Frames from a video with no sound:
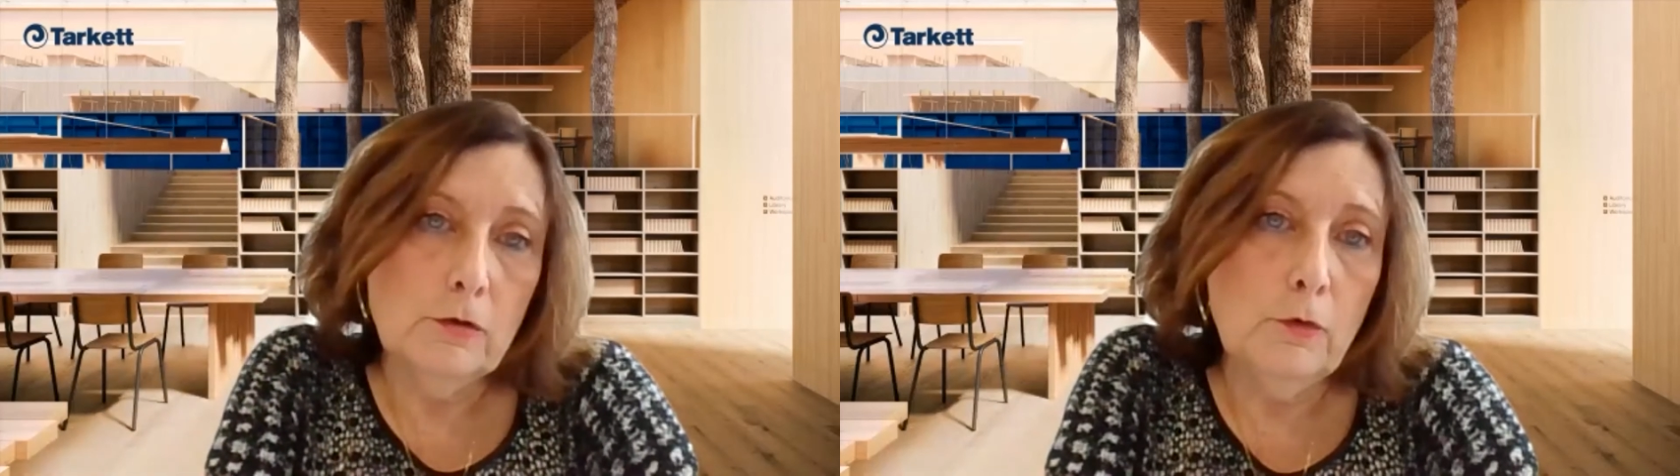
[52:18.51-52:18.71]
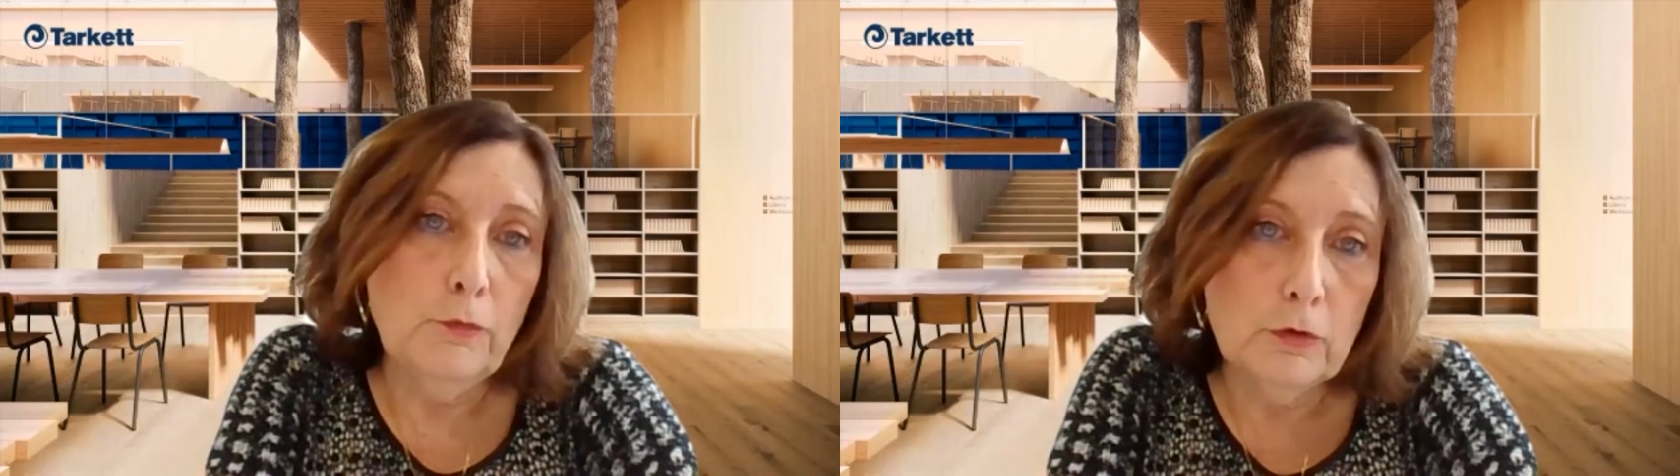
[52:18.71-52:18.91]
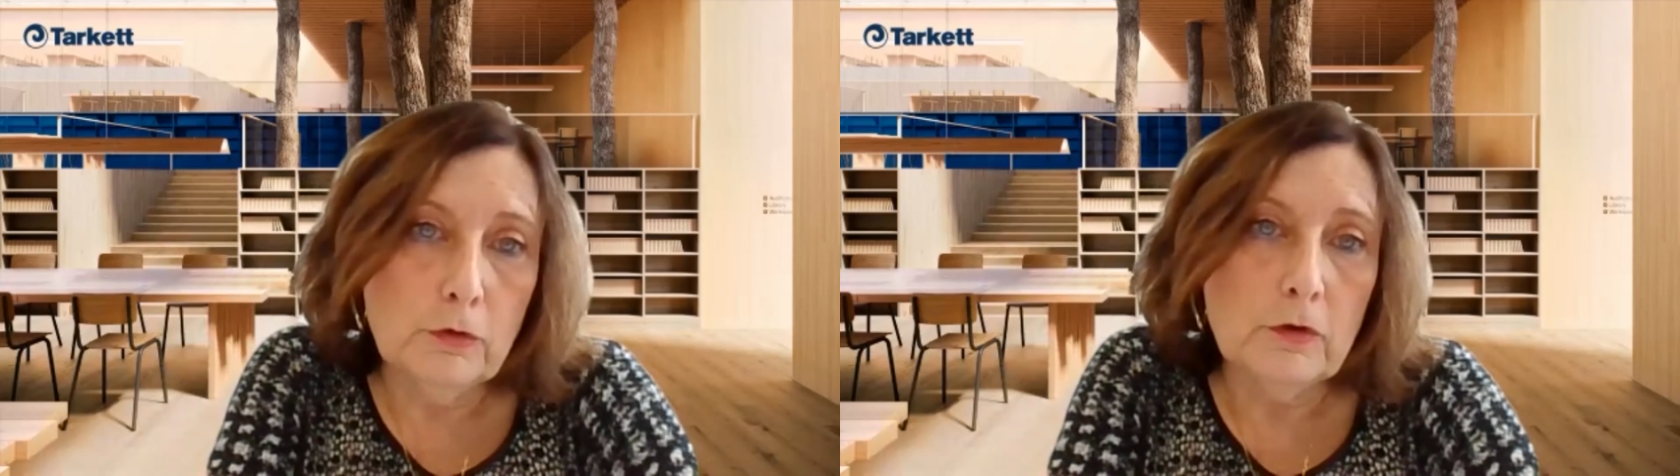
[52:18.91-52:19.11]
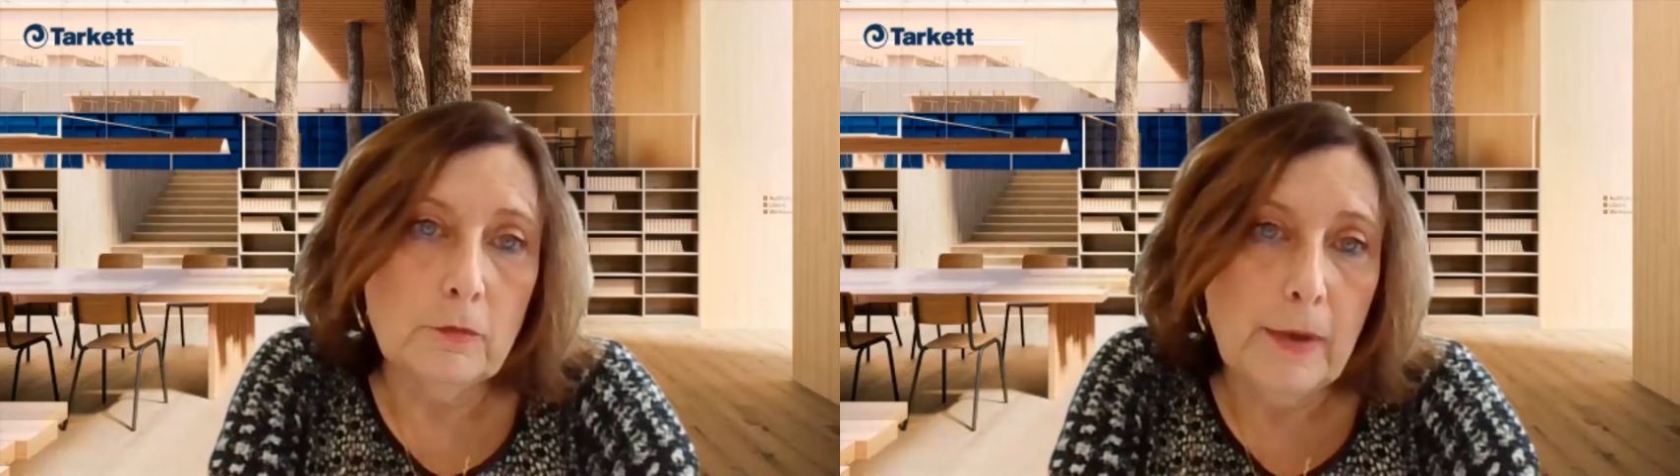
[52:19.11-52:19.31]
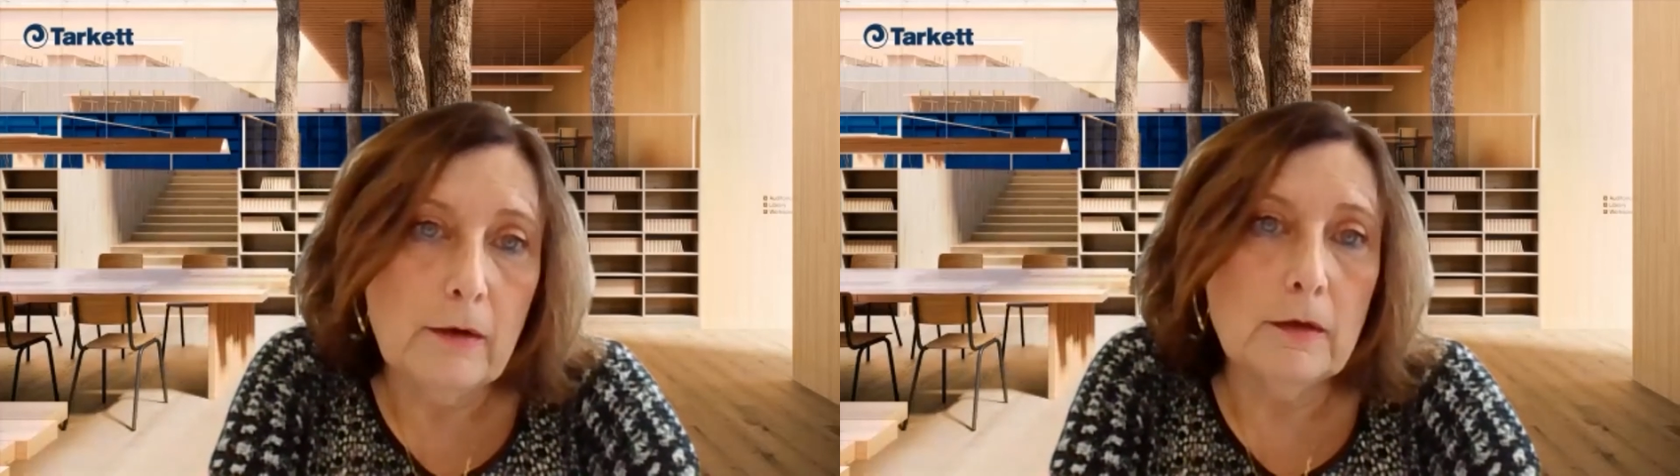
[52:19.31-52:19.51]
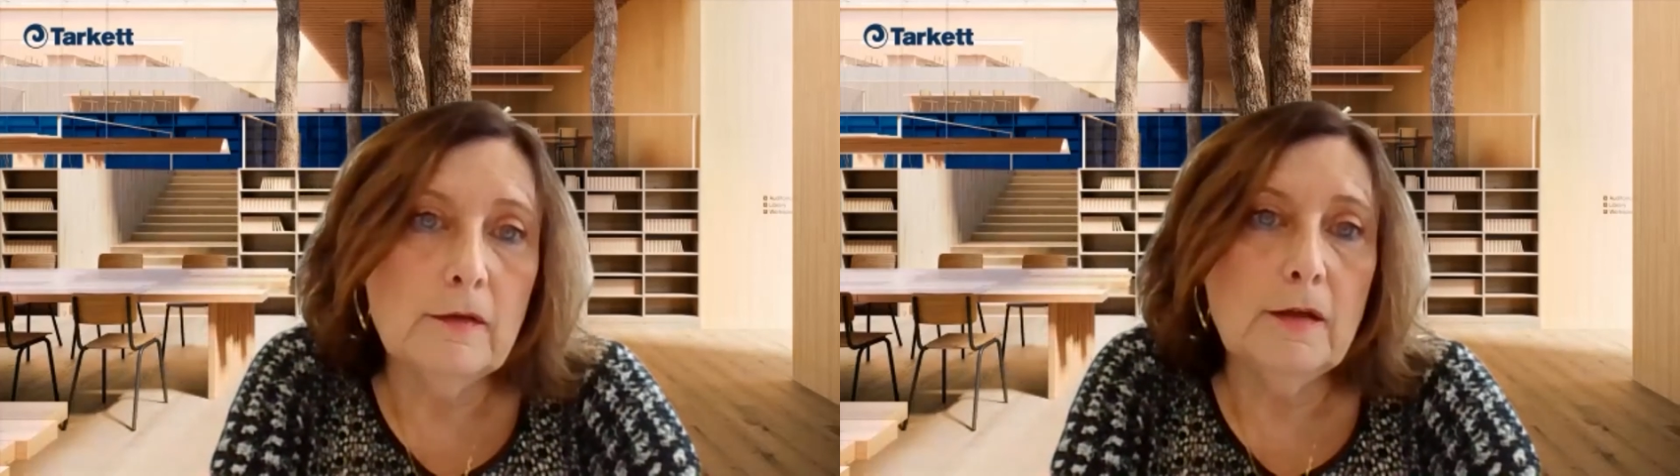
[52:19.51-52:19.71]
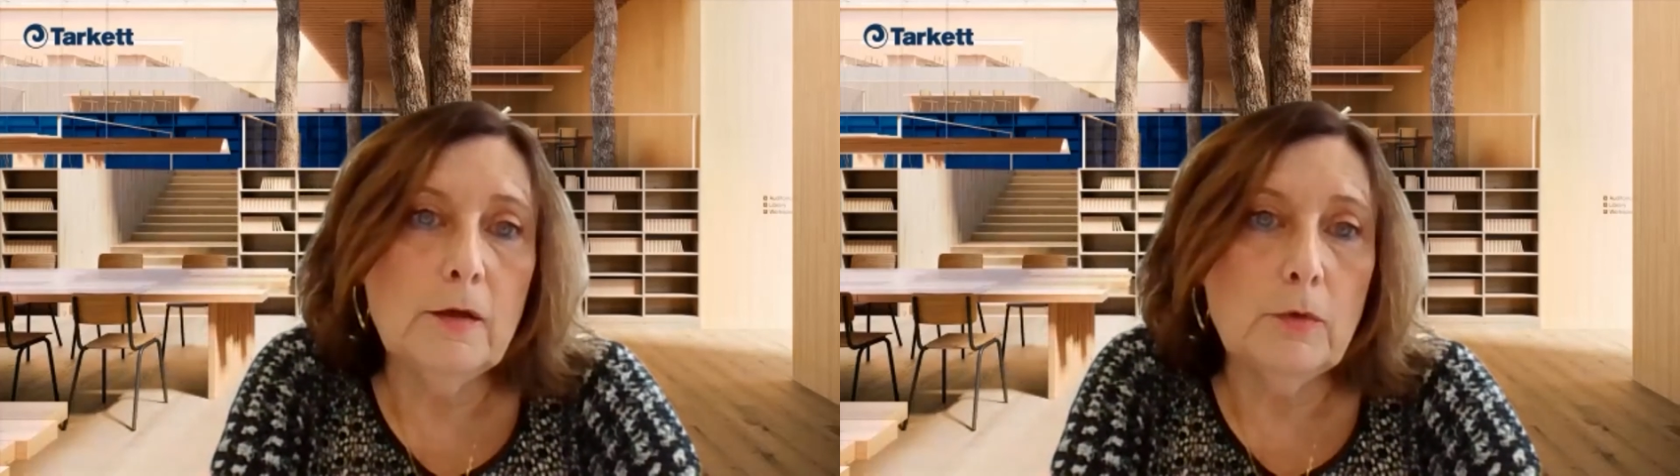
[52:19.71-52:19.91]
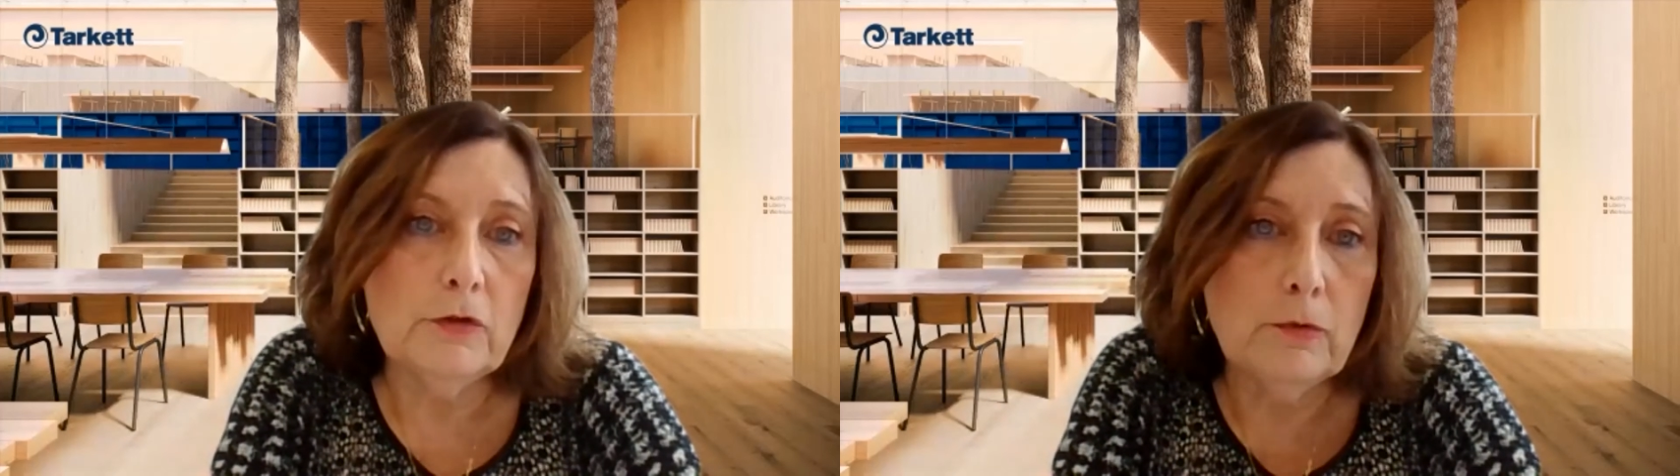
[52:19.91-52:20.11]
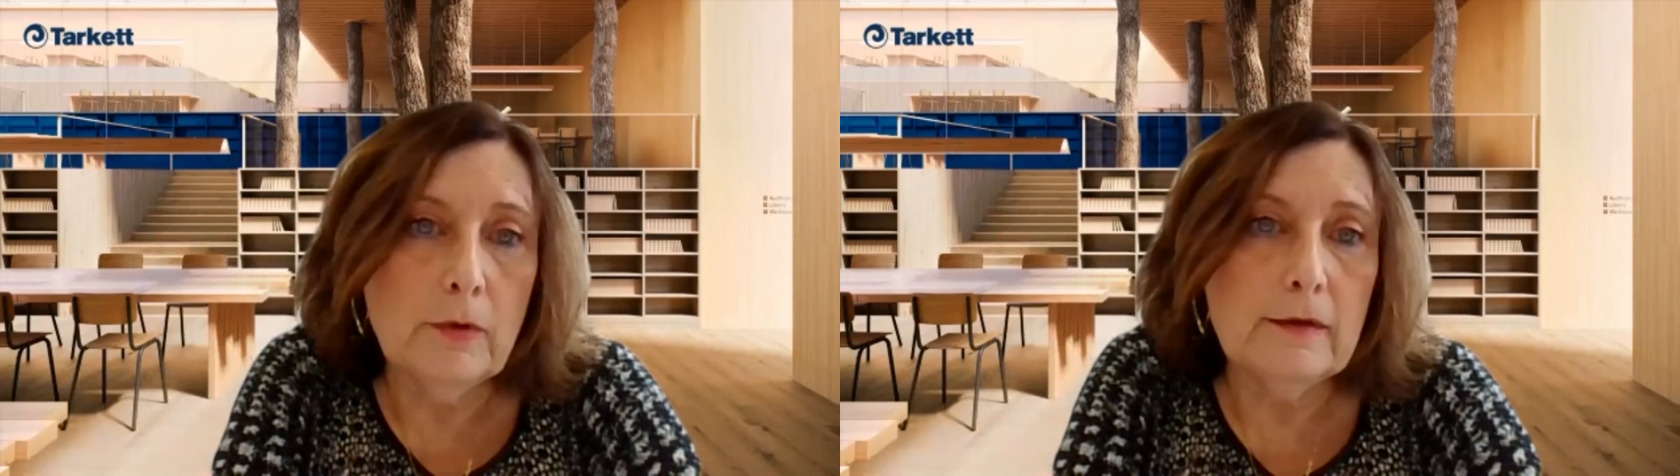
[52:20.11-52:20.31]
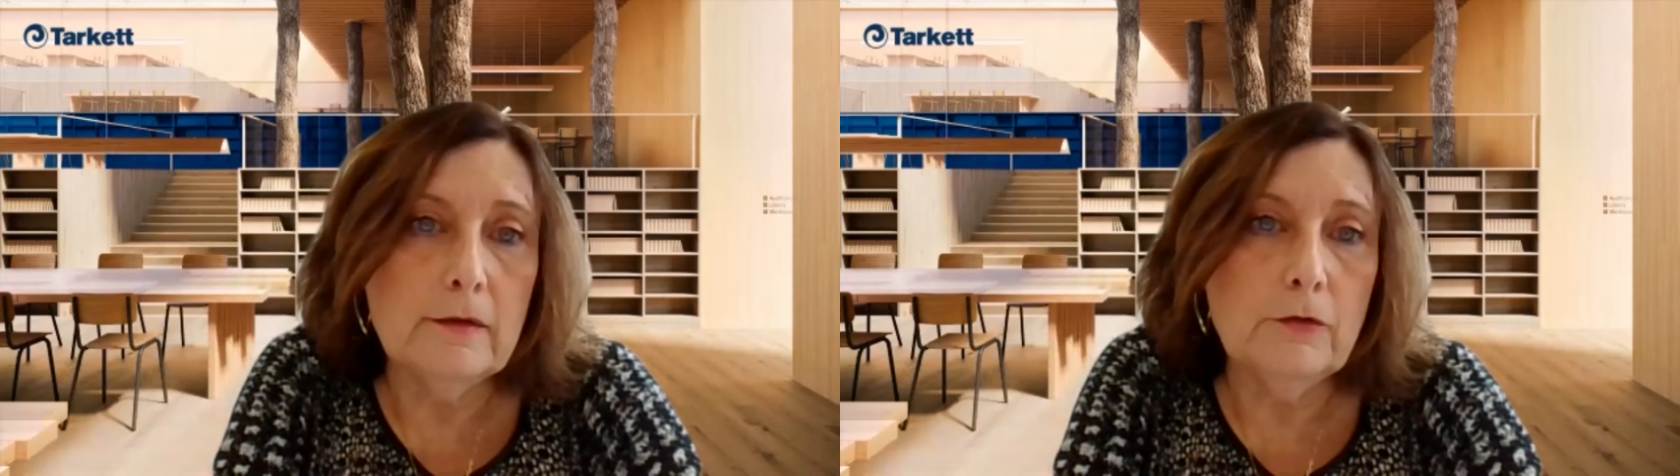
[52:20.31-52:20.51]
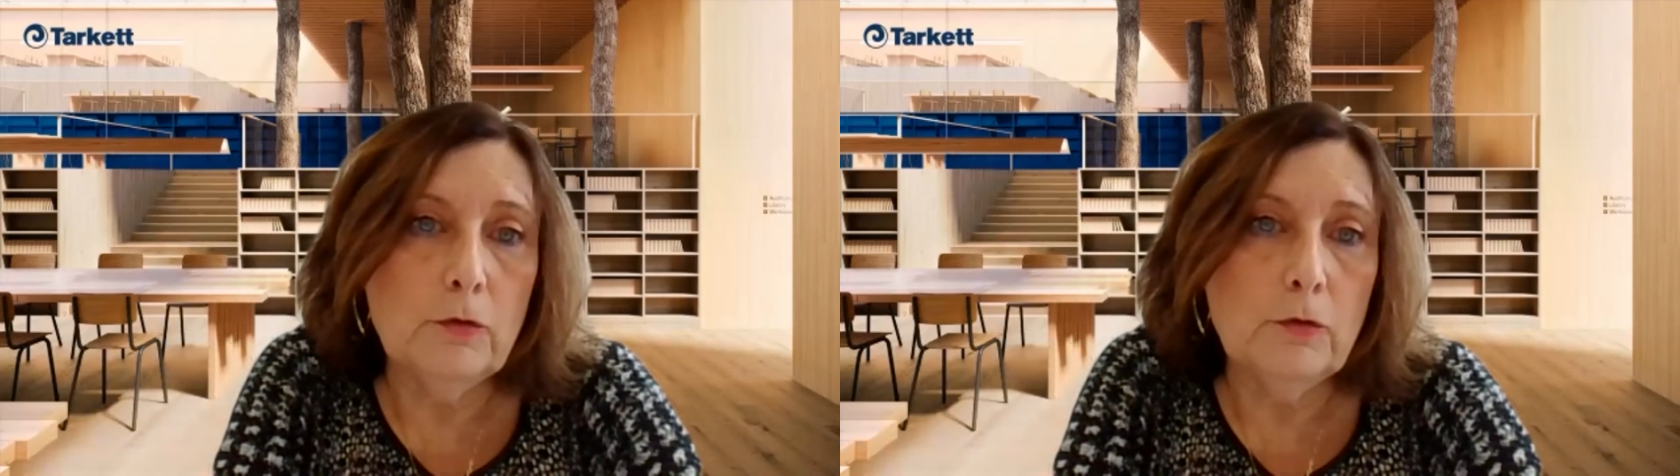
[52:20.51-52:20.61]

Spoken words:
the full transparency was granted